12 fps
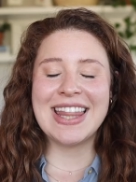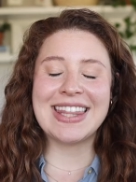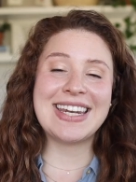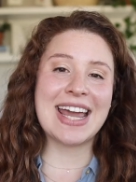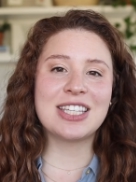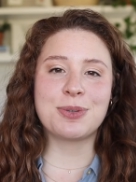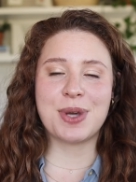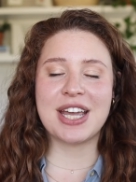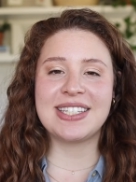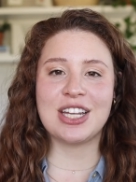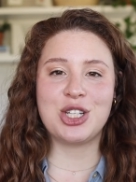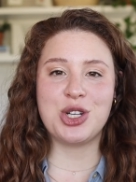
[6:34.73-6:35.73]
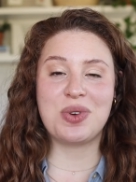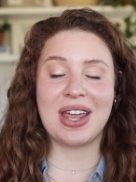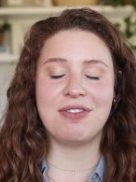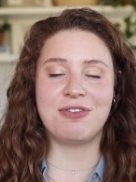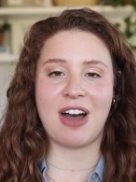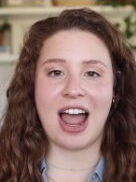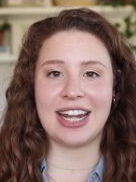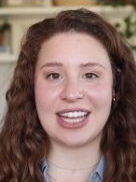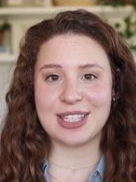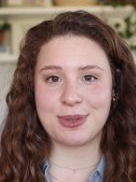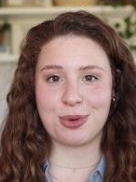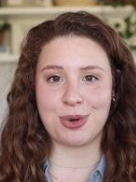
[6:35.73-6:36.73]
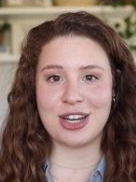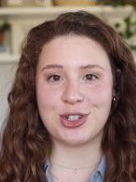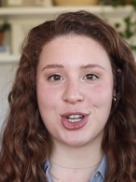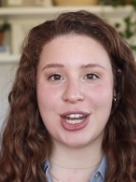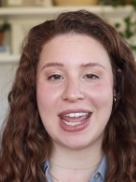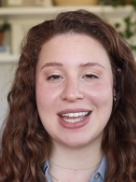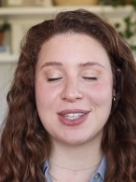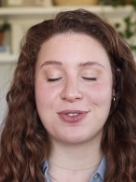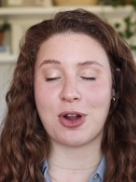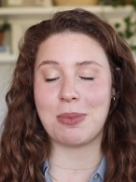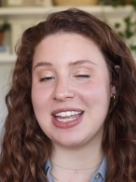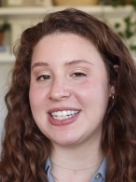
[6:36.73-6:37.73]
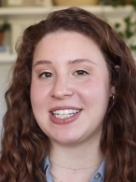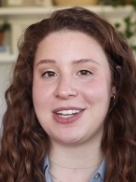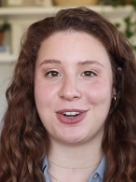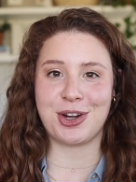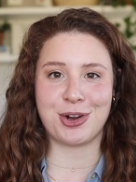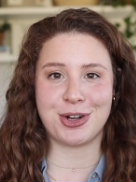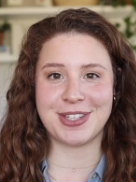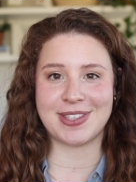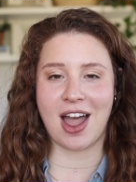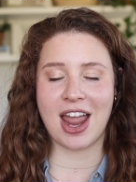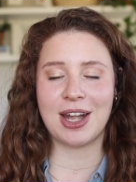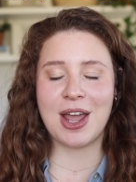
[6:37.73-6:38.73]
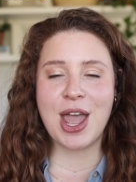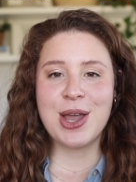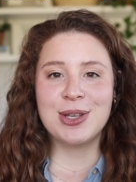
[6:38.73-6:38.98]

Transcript: The next place that you can find inspiration is from interior design.